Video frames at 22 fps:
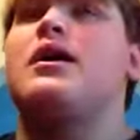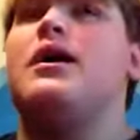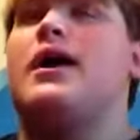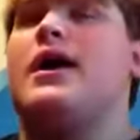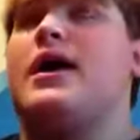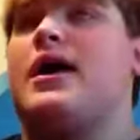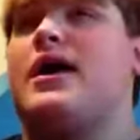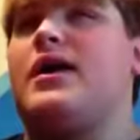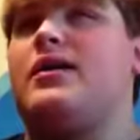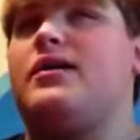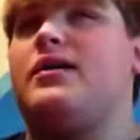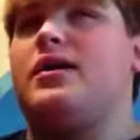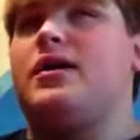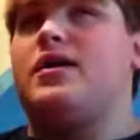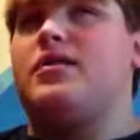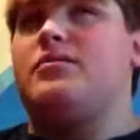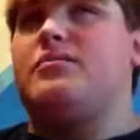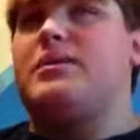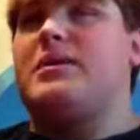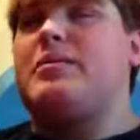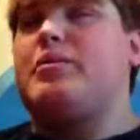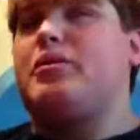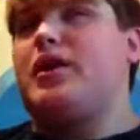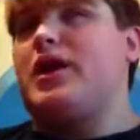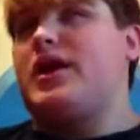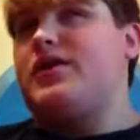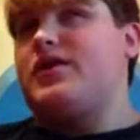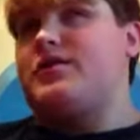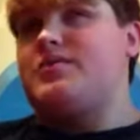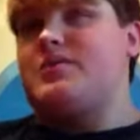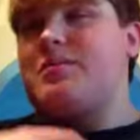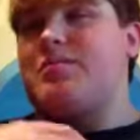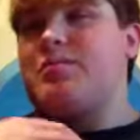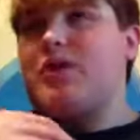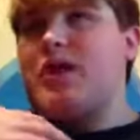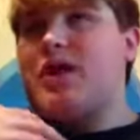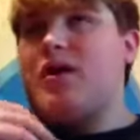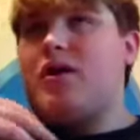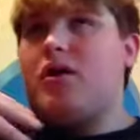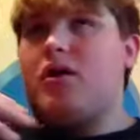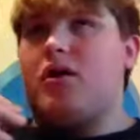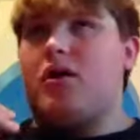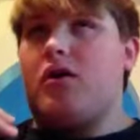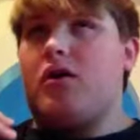And uh, people like there's people like
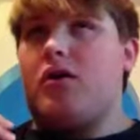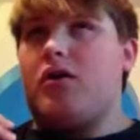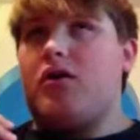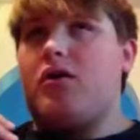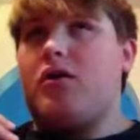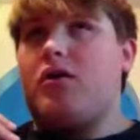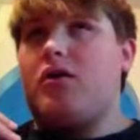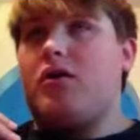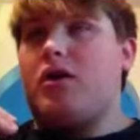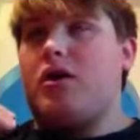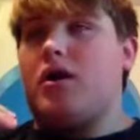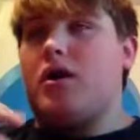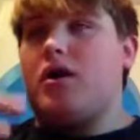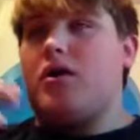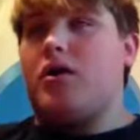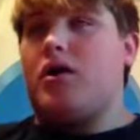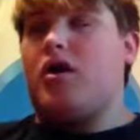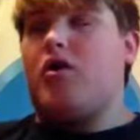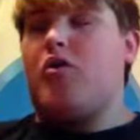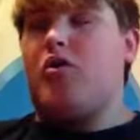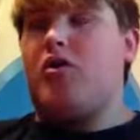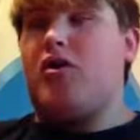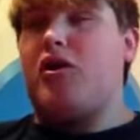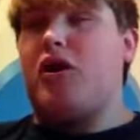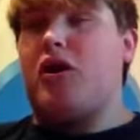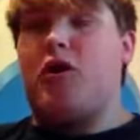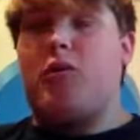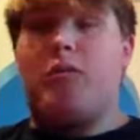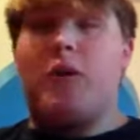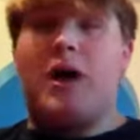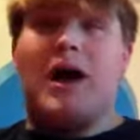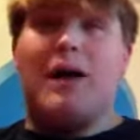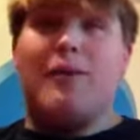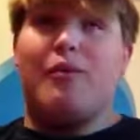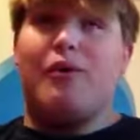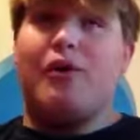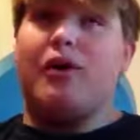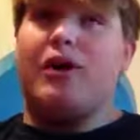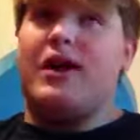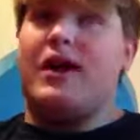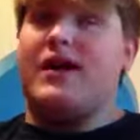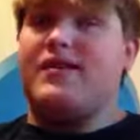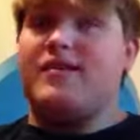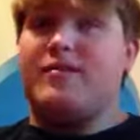Karl uh, Karl Karl Popper.
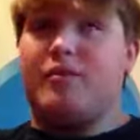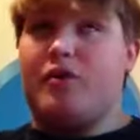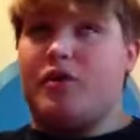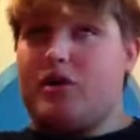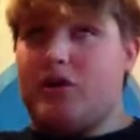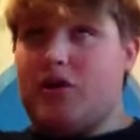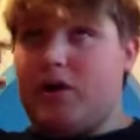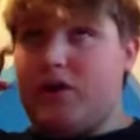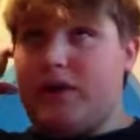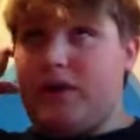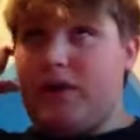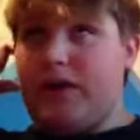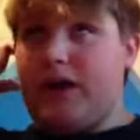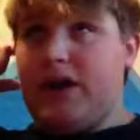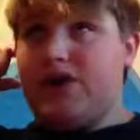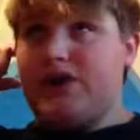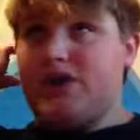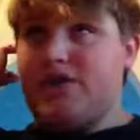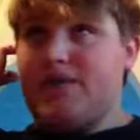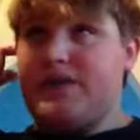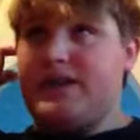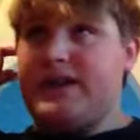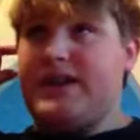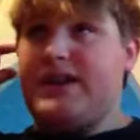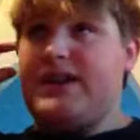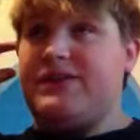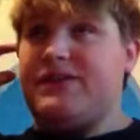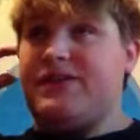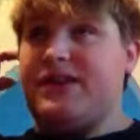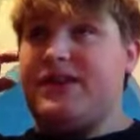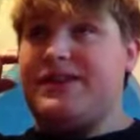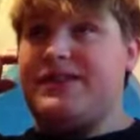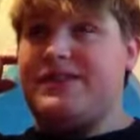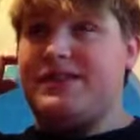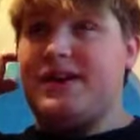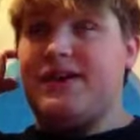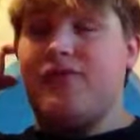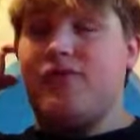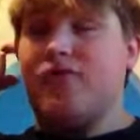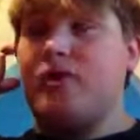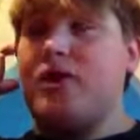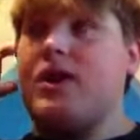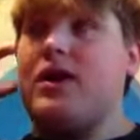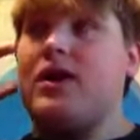He has a book called The Logic of Scientific
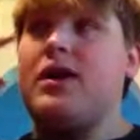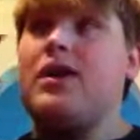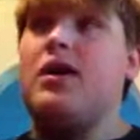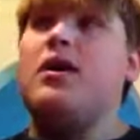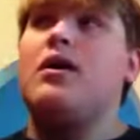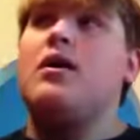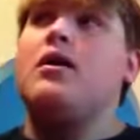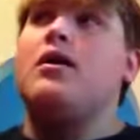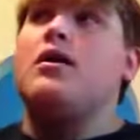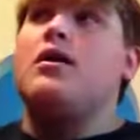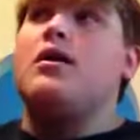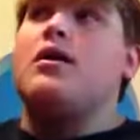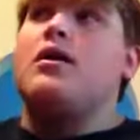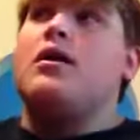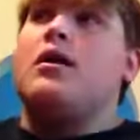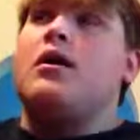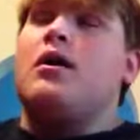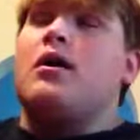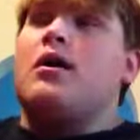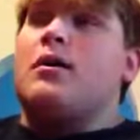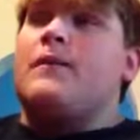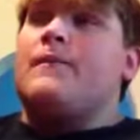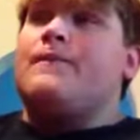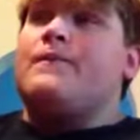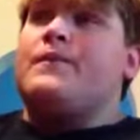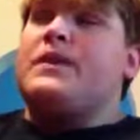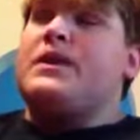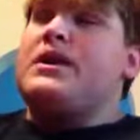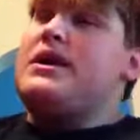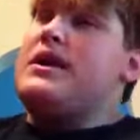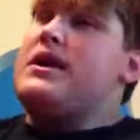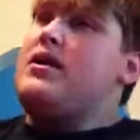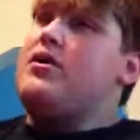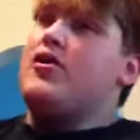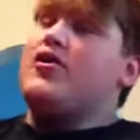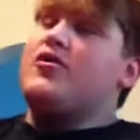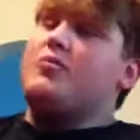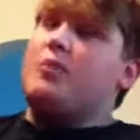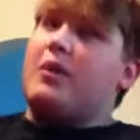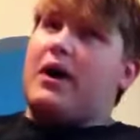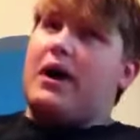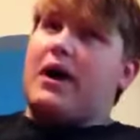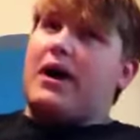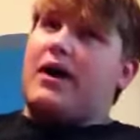Discovery. He goes
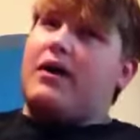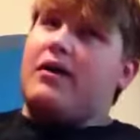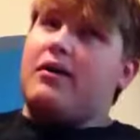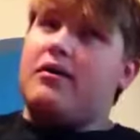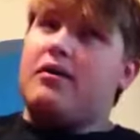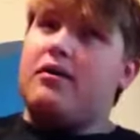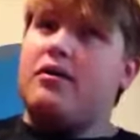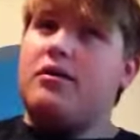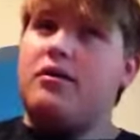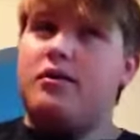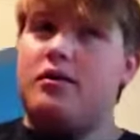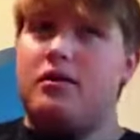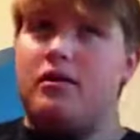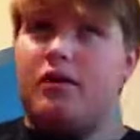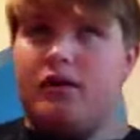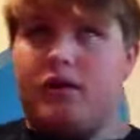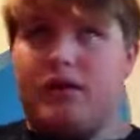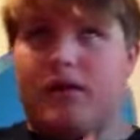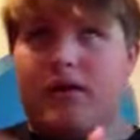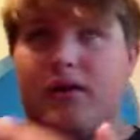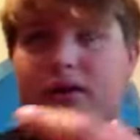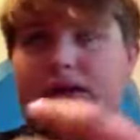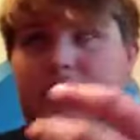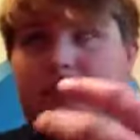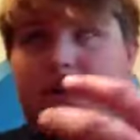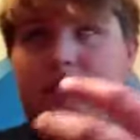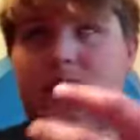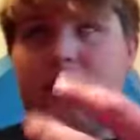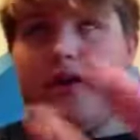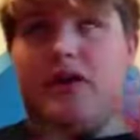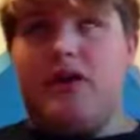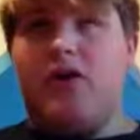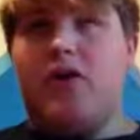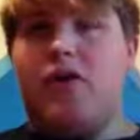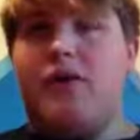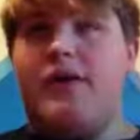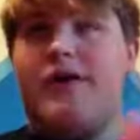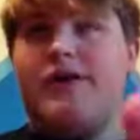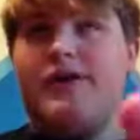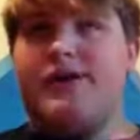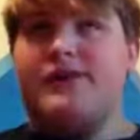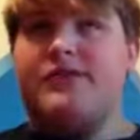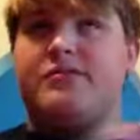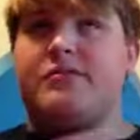by, or the the
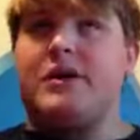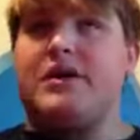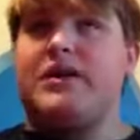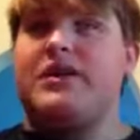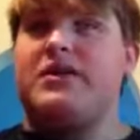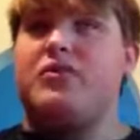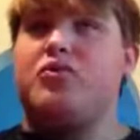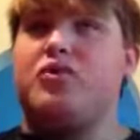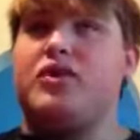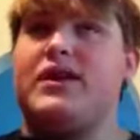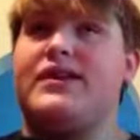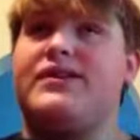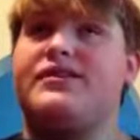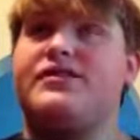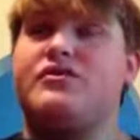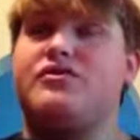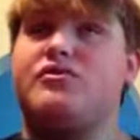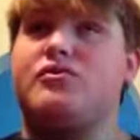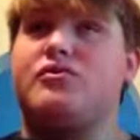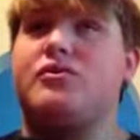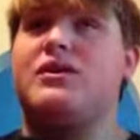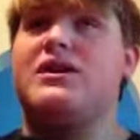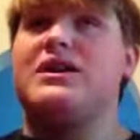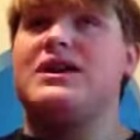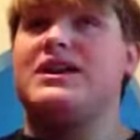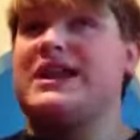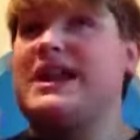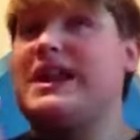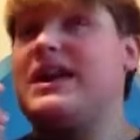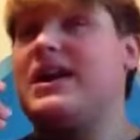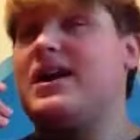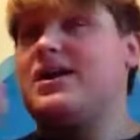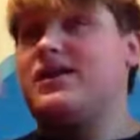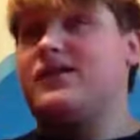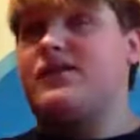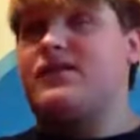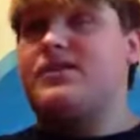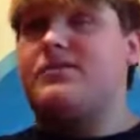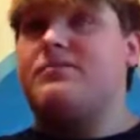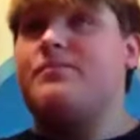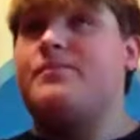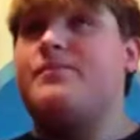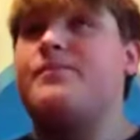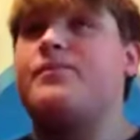coherentism I think relates to
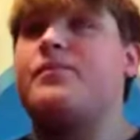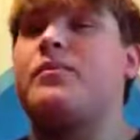deductivism